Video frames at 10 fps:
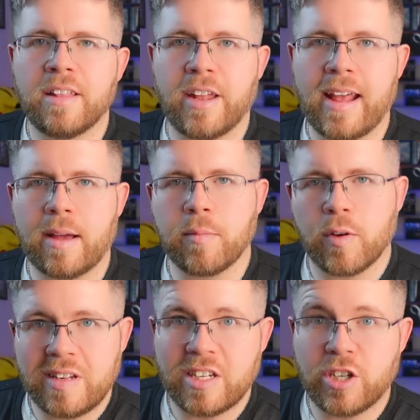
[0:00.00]
Today I'm
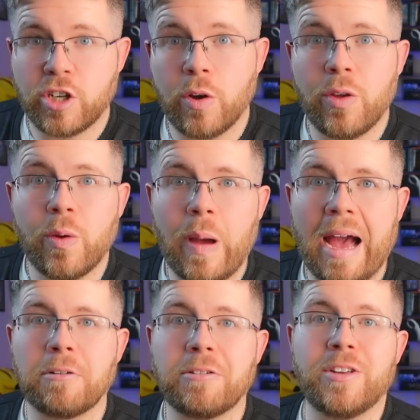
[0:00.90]
going to show you
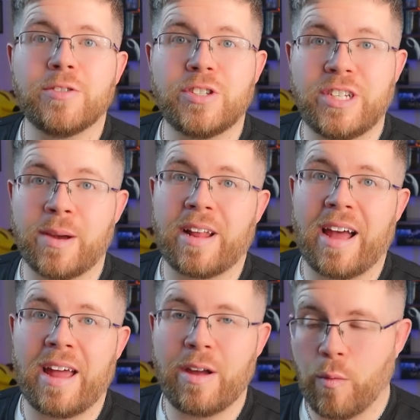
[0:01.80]
how to use
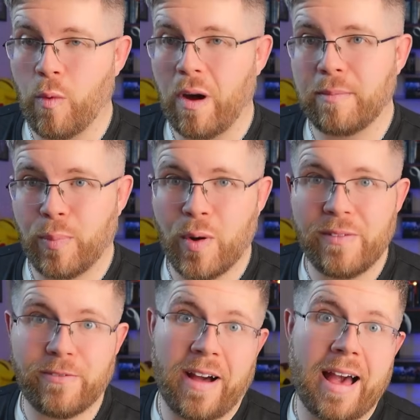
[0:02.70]
Gemini
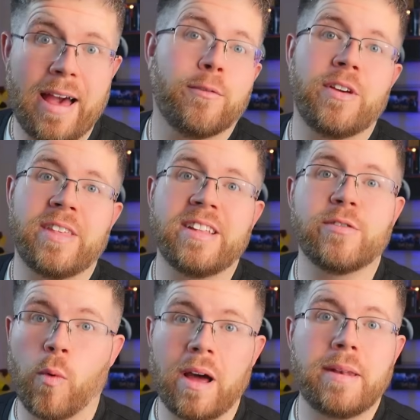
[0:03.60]
1.5 with its
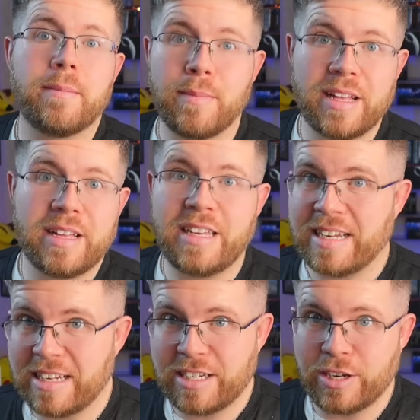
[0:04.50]
1
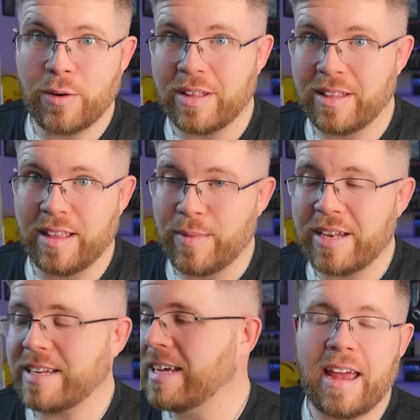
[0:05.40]
million token
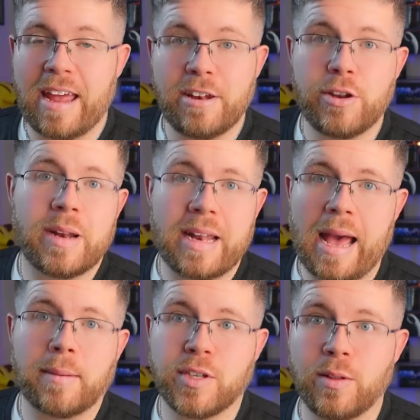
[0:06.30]
limit and do it
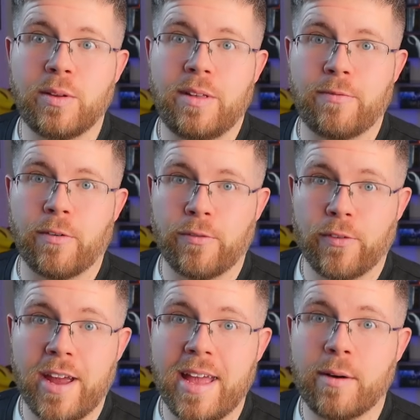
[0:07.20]
absolutely for
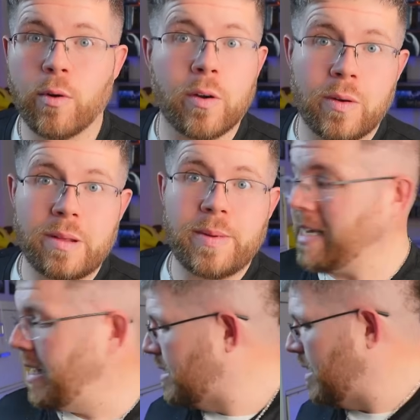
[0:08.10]
free. We're going to be
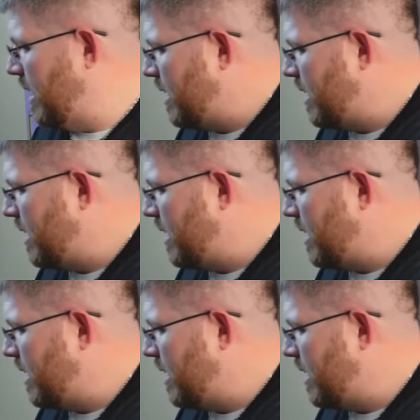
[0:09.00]
testing